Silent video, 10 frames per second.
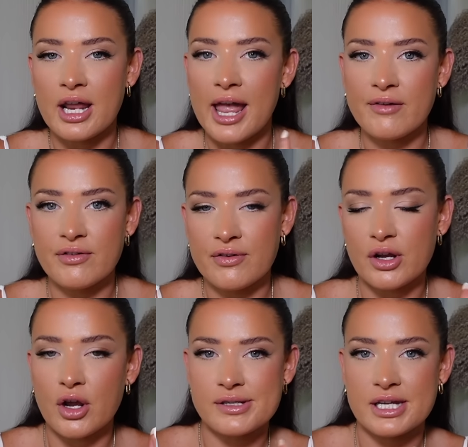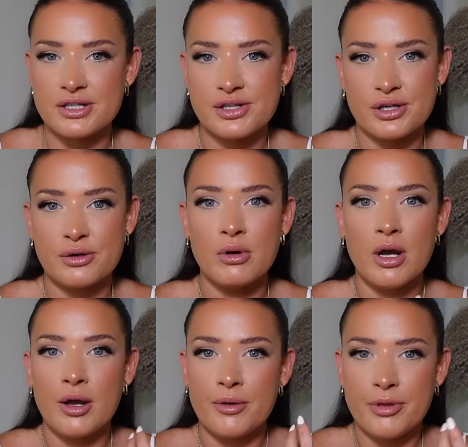like everything goes into
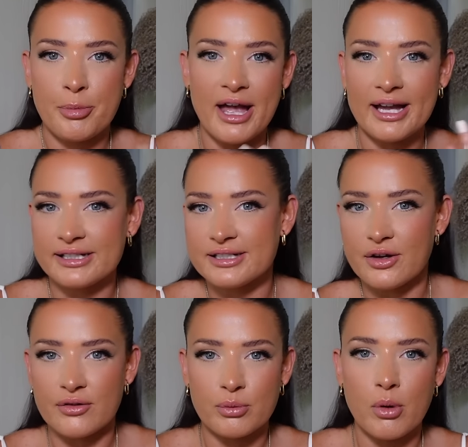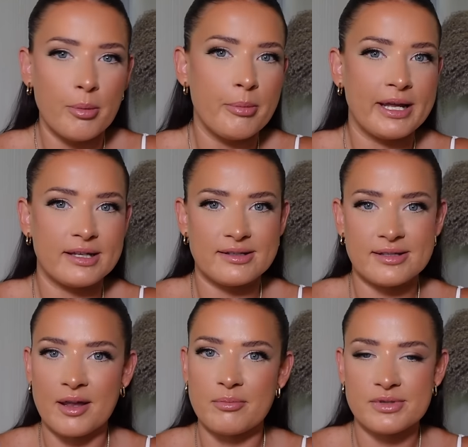the behind of what makes
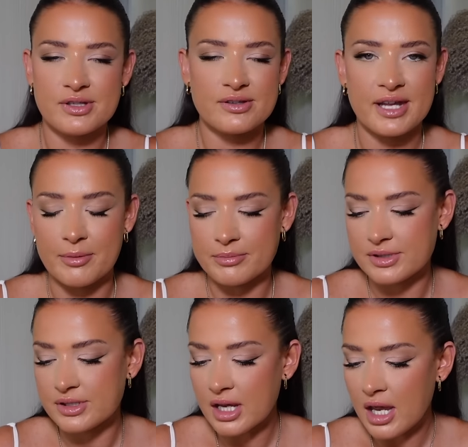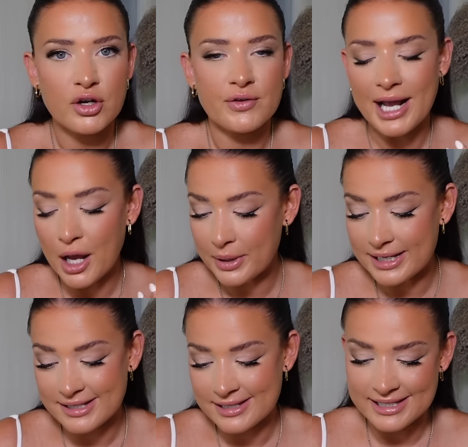Skims Skims. Covered how
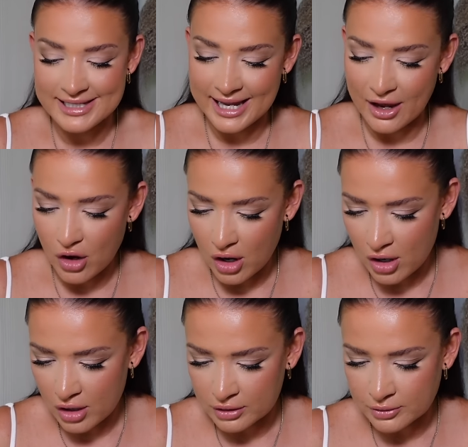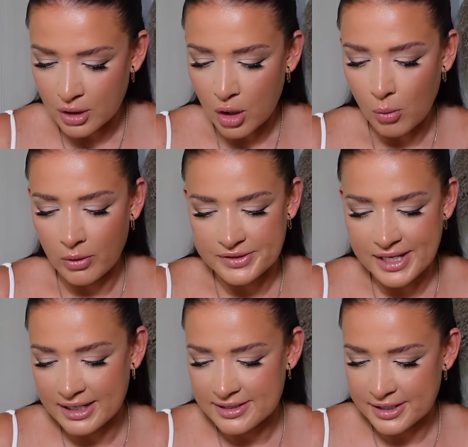easy is it to get on, what
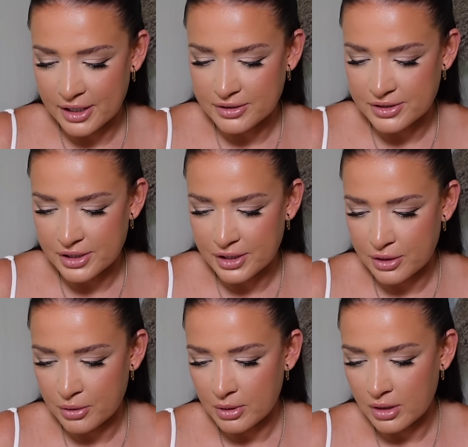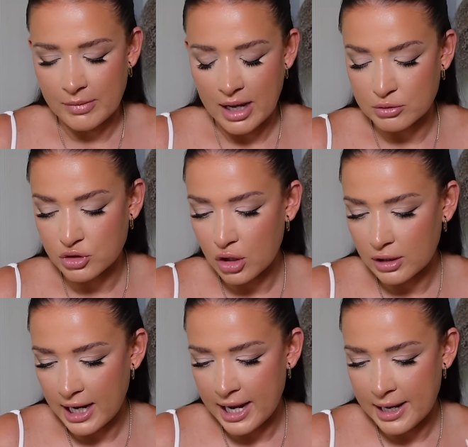size to go to, how
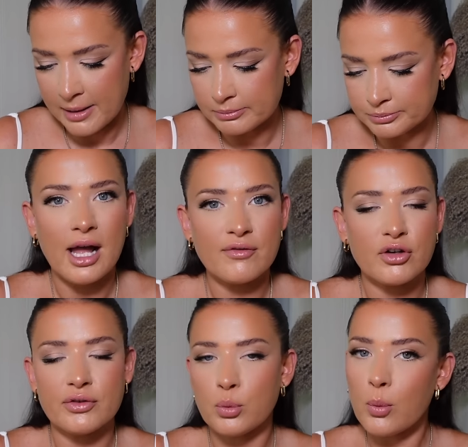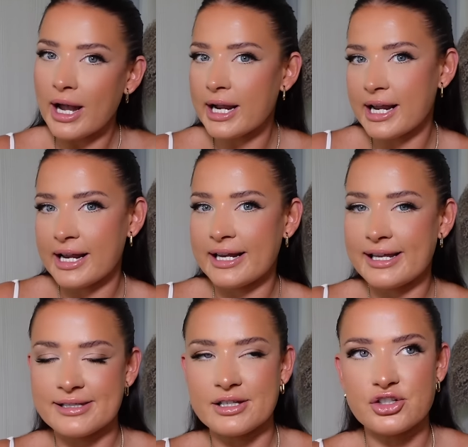tall I am. I've covered why it
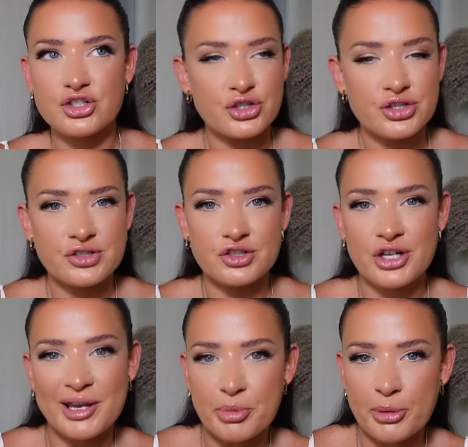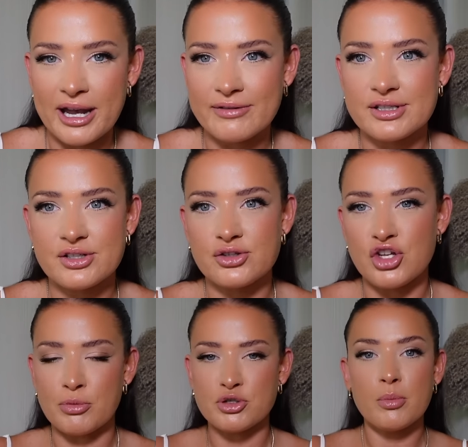isn't just shapewear, it's just
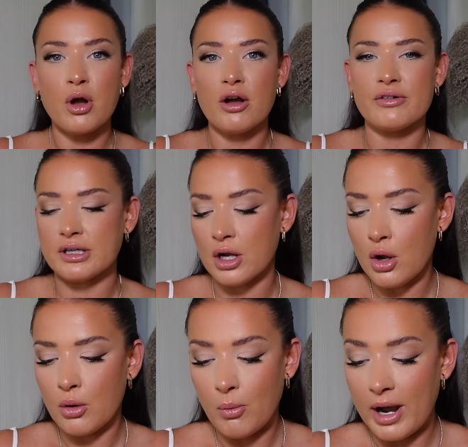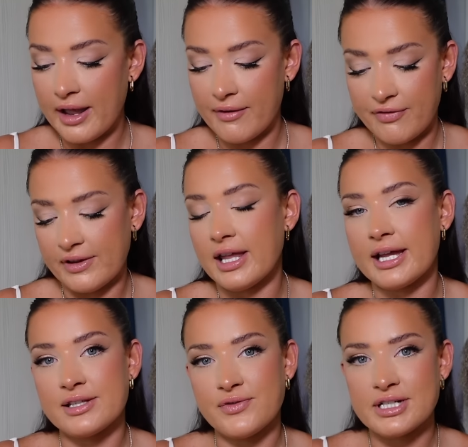so much more, and why I feel
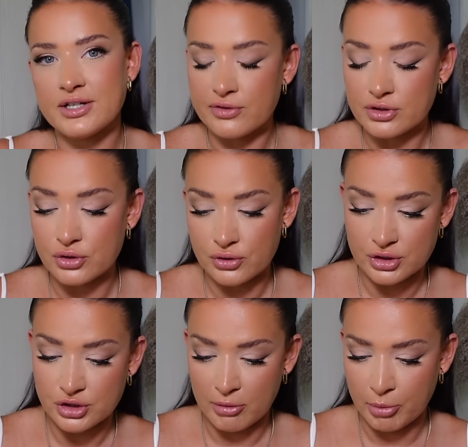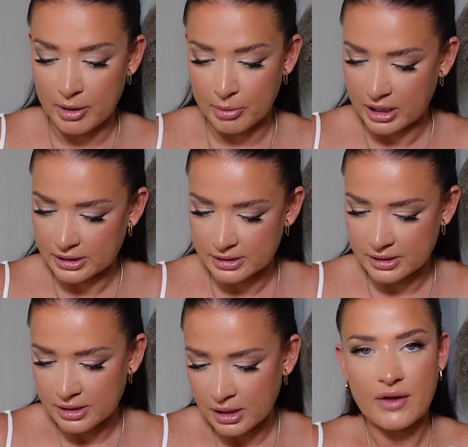like it's very different to other shapewear
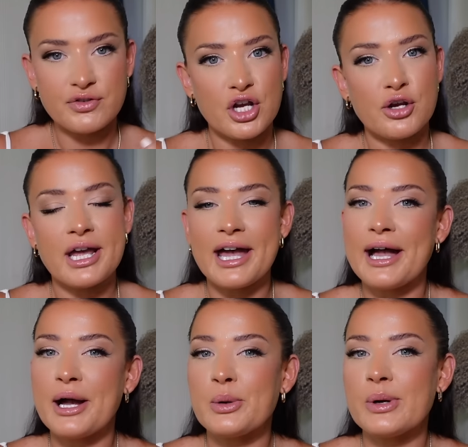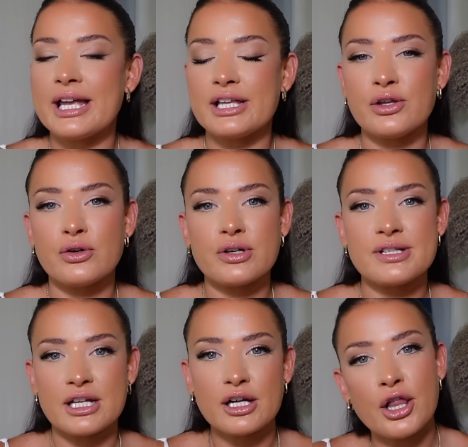brands. I've showed how it looks
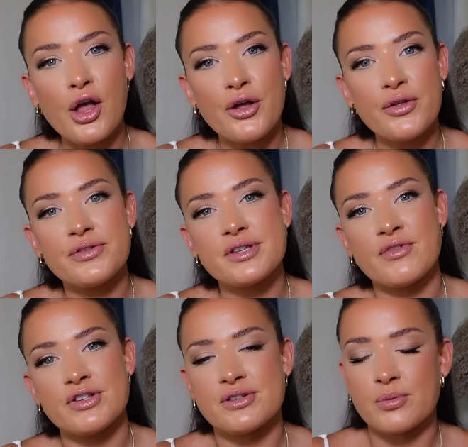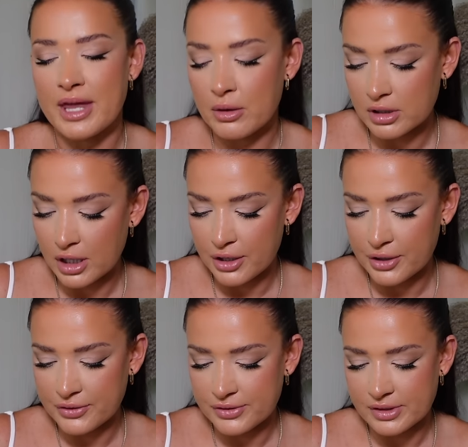in clothes versus without
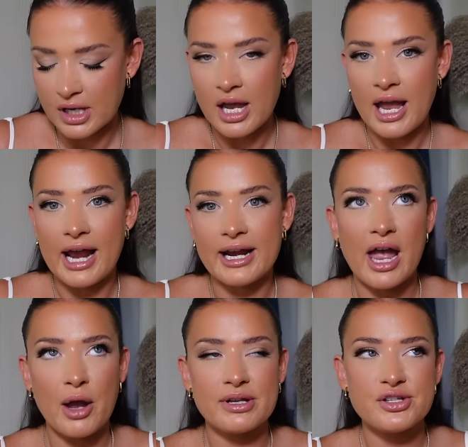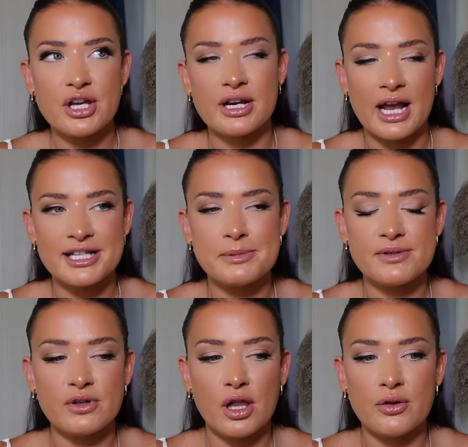clothes, and how in certain items
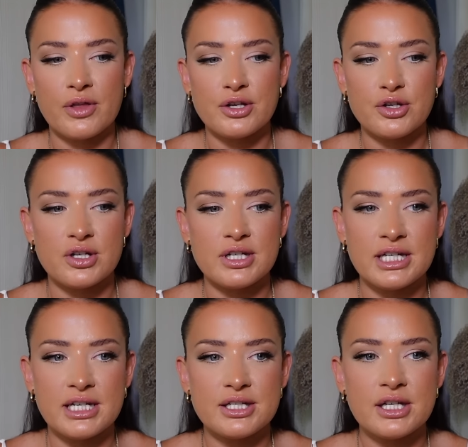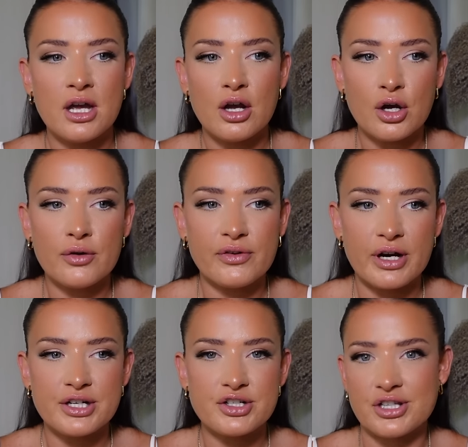of clothing you need
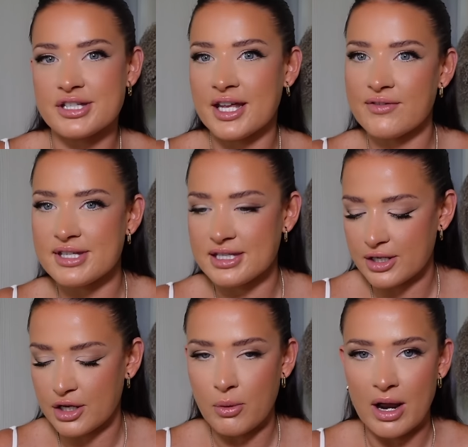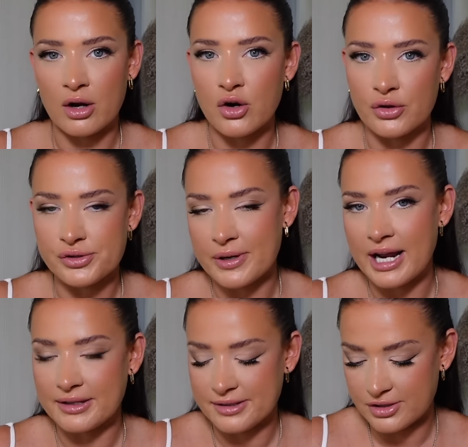coverage. This gives it to you and also
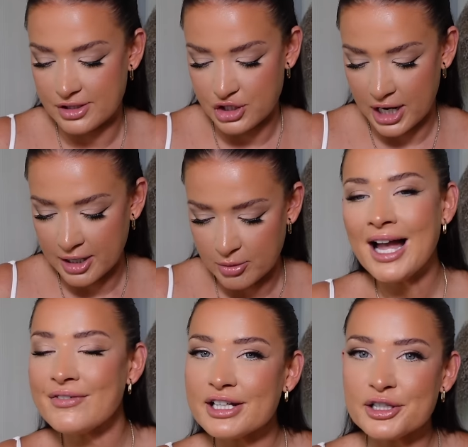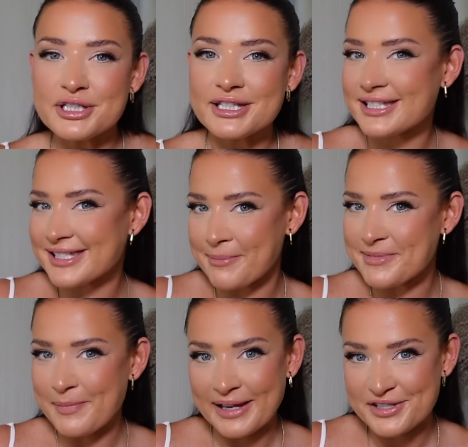enhances the shape. I've included the
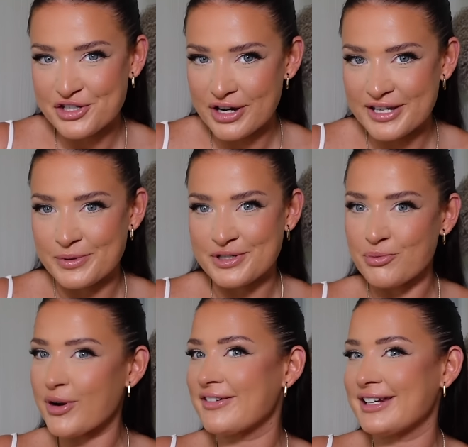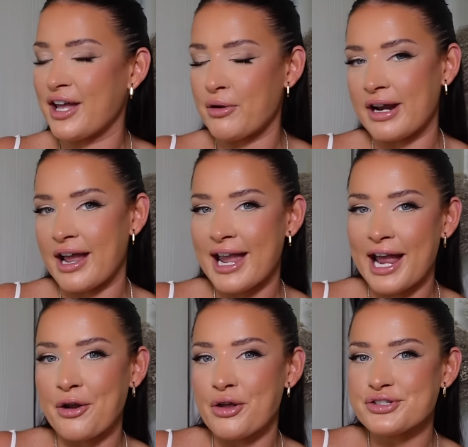Skims maxi dress, which I'm wearing now and I
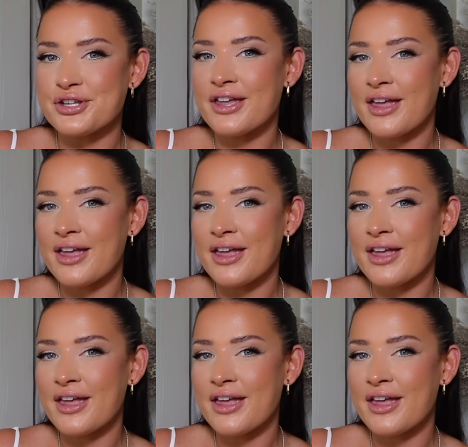cannot